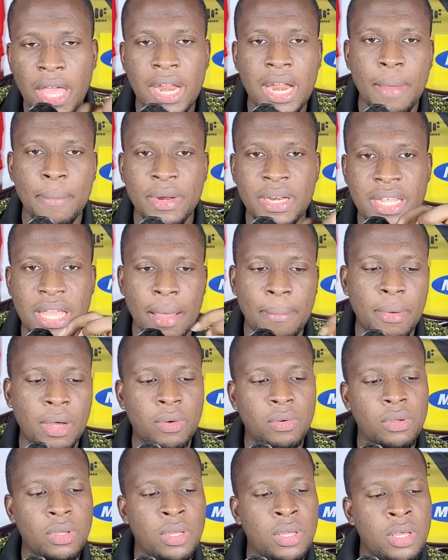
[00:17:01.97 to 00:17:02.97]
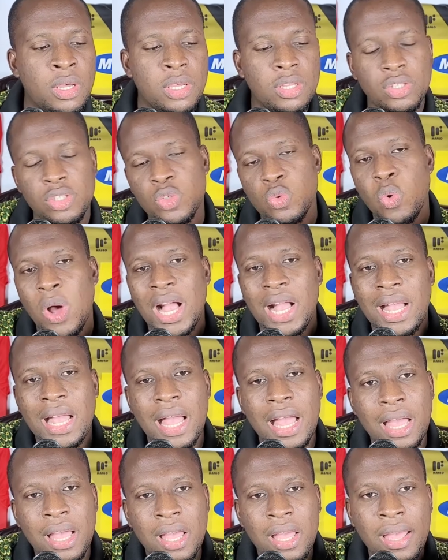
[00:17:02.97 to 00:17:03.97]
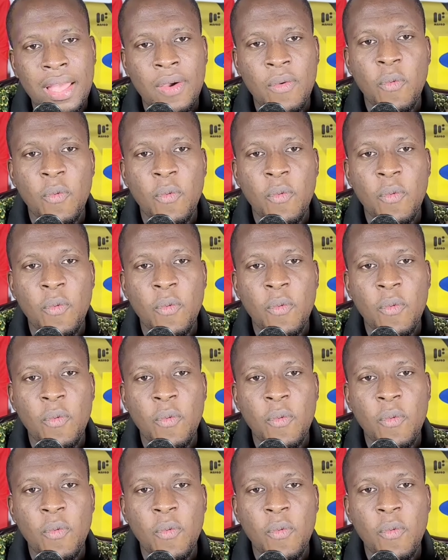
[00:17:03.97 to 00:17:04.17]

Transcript: and amediama to account